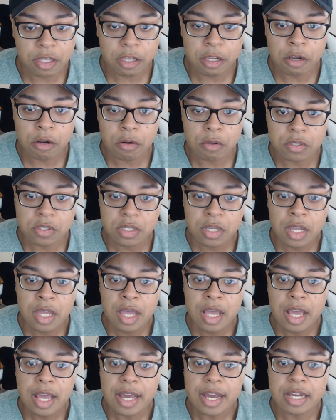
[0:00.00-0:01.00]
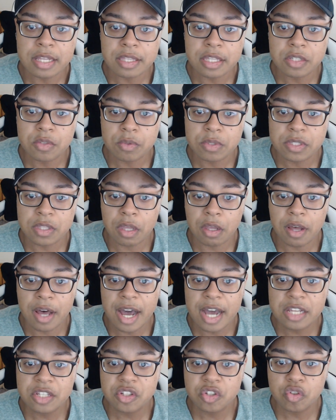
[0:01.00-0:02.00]
years, and this was the
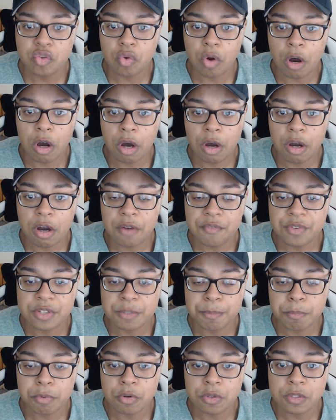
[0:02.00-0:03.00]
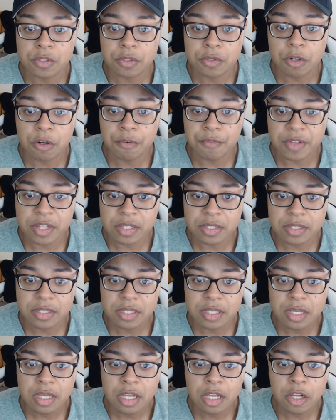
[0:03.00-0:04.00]
last straw of his perseverance.